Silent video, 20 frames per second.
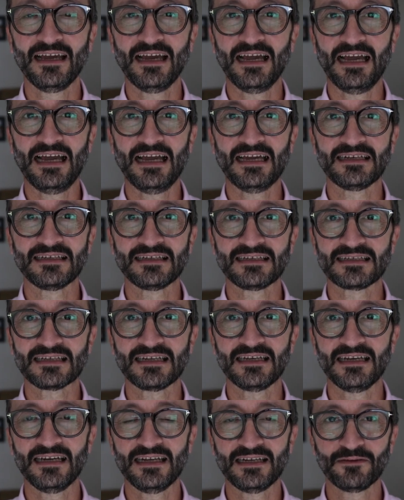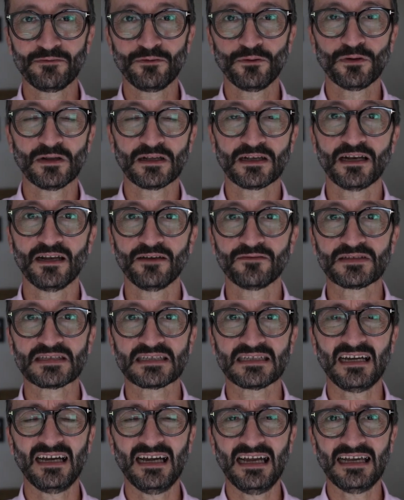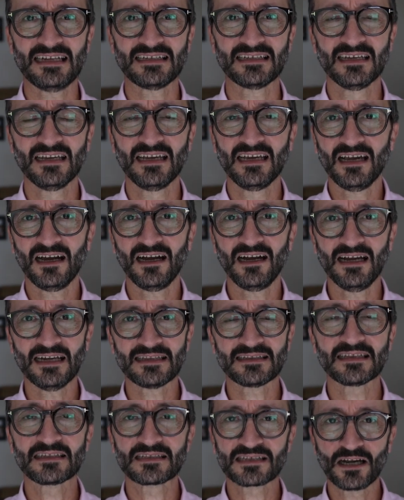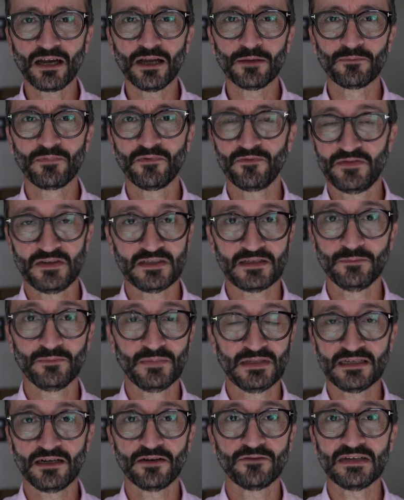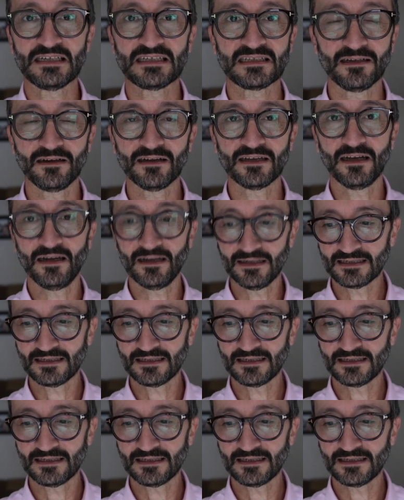and of all the gloves that I had at the time, for some bizarre reason, I